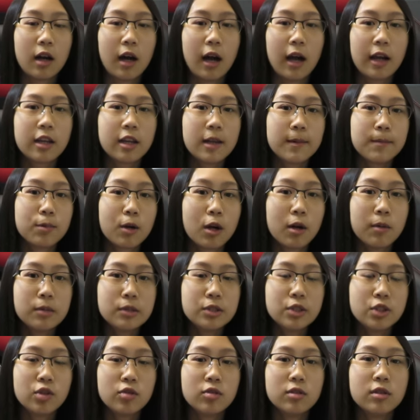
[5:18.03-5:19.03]
I can
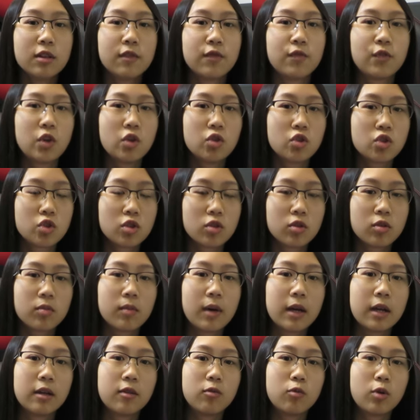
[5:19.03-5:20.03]
promise you in the future,
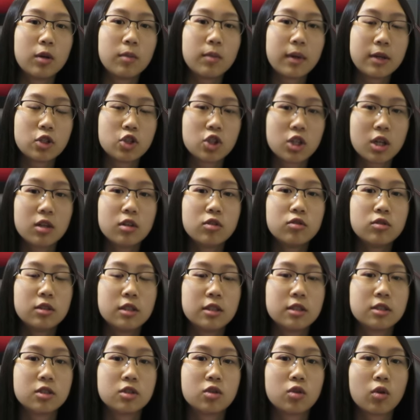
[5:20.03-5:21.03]
when my channel
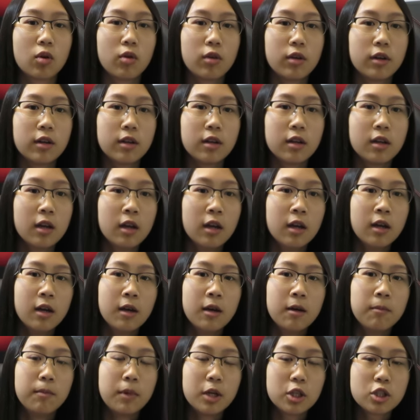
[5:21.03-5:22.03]
is growing
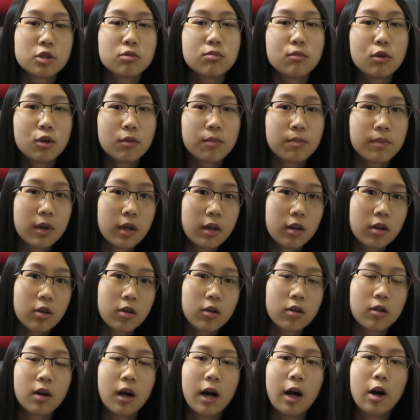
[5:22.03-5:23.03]
much more
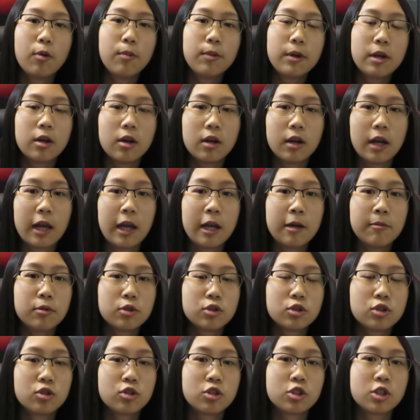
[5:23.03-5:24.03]
bigger, I'll be
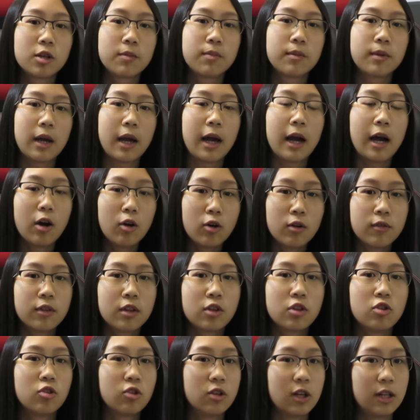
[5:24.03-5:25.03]
able to ship it out of
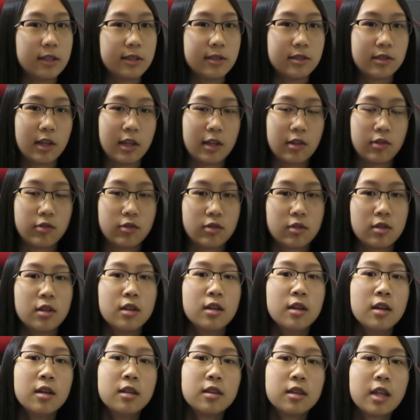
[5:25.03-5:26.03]
the United States.
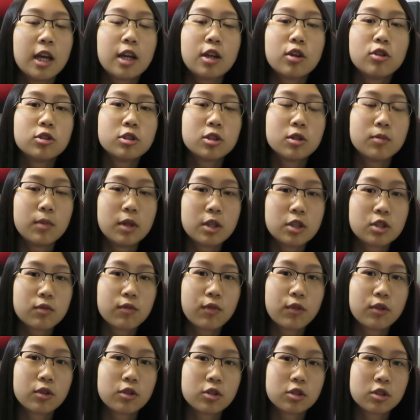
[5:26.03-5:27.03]
Thank you so much
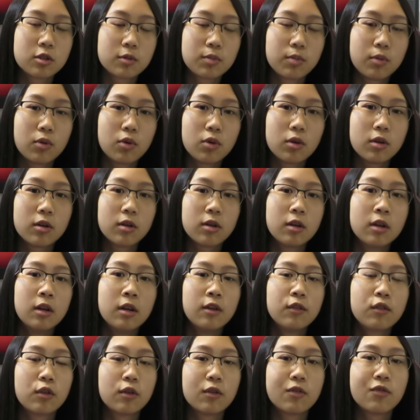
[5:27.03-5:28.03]
for your support.
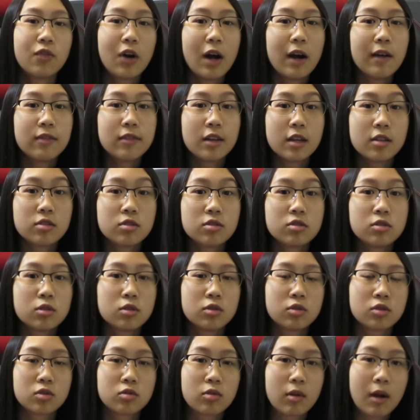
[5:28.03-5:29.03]
For 5,000
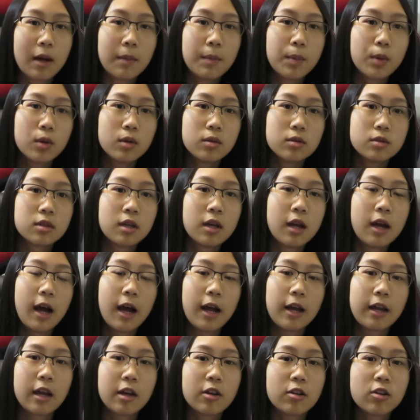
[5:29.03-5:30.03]
subscribers,
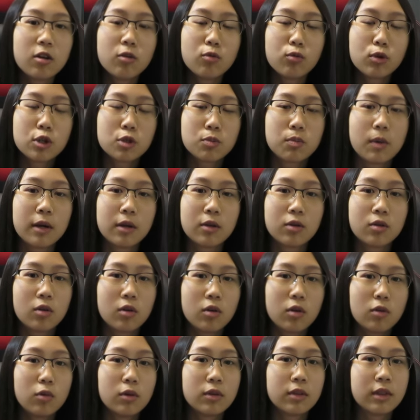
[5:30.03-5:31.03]
I cannot reach my
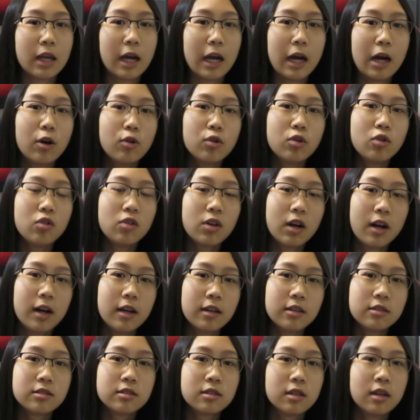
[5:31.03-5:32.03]
goal without you
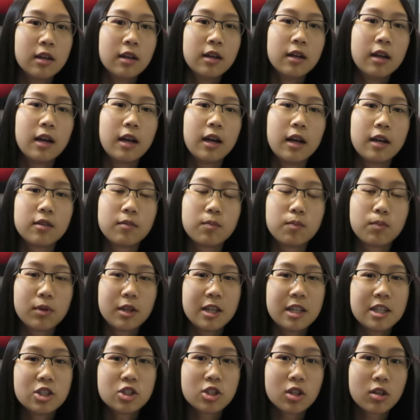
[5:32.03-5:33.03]
guys. And
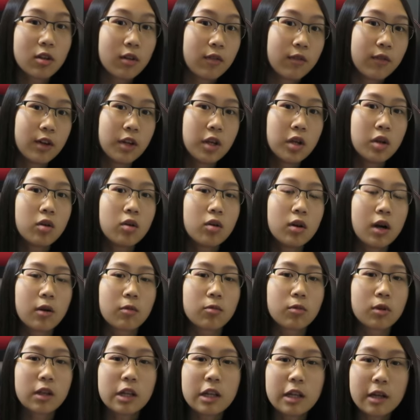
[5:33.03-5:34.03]
please share the video,
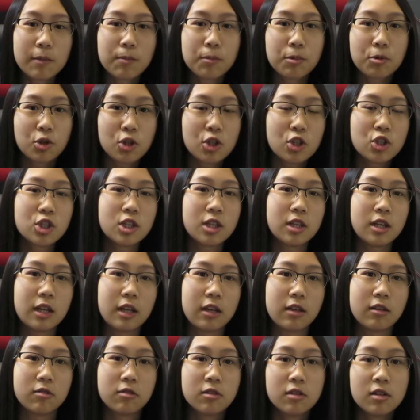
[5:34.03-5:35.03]
I really appreciate
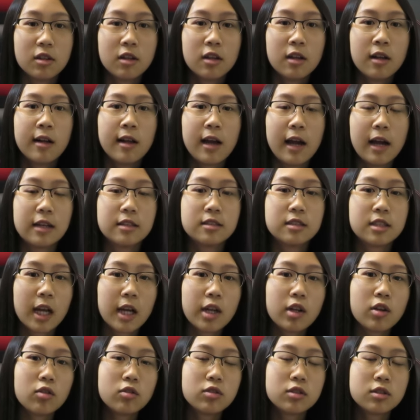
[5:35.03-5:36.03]
it. And
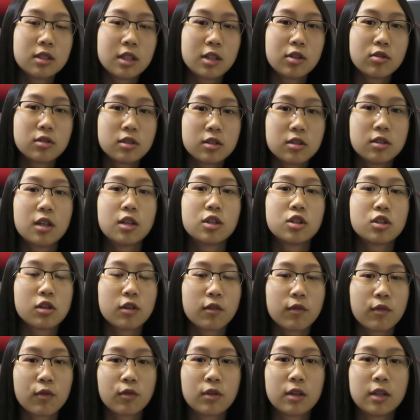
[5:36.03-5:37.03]
thank you Tilted
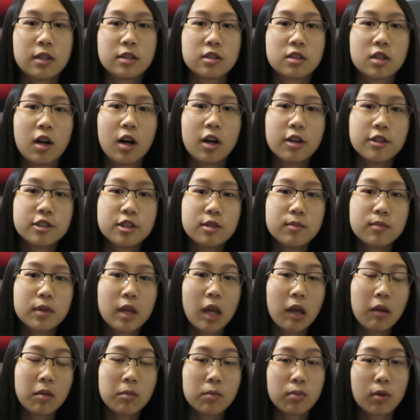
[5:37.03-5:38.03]
Nation for these awesome
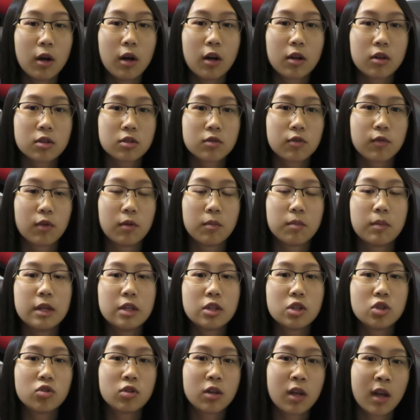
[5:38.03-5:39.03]
gaming procs for
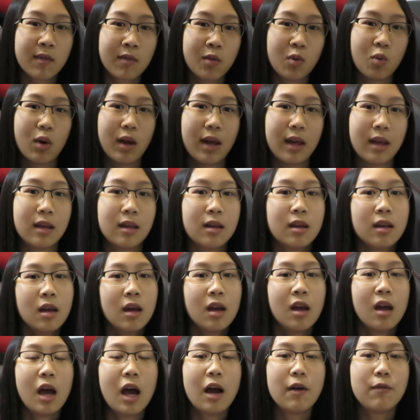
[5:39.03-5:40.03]
me to give away.
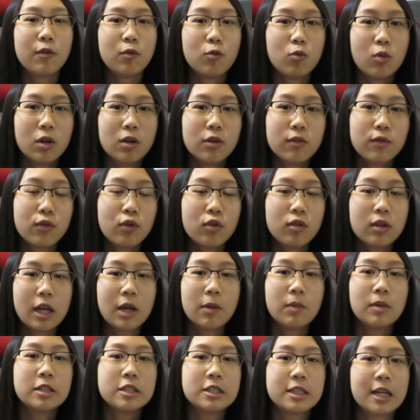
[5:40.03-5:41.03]
Have a wonderful
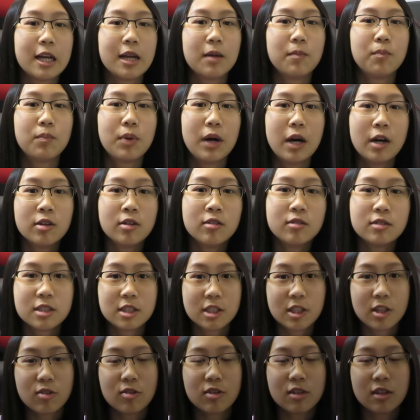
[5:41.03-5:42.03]
gaming day. Bye, and I'll
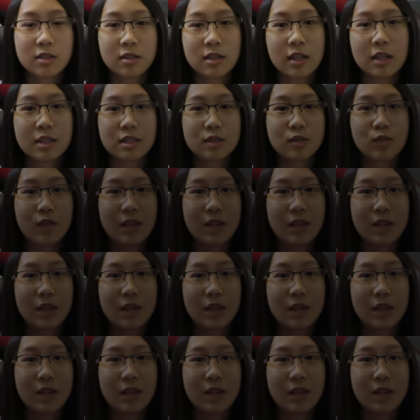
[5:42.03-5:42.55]
see you in the next